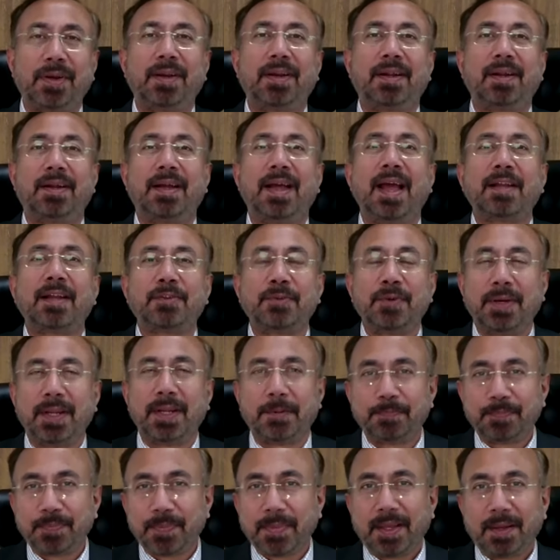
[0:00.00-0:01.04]
uh, actually
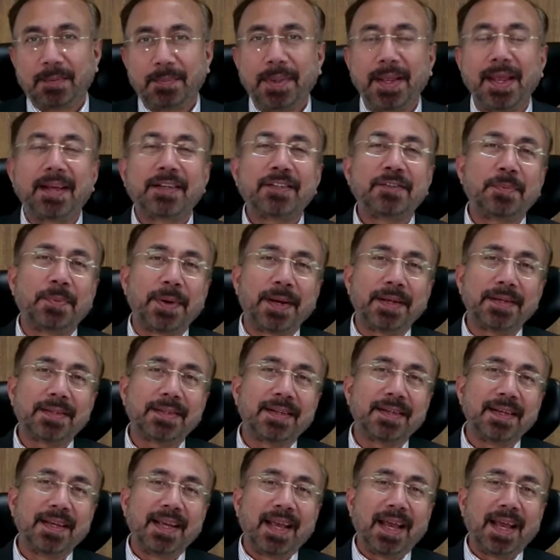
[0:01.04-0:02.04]
be expressed.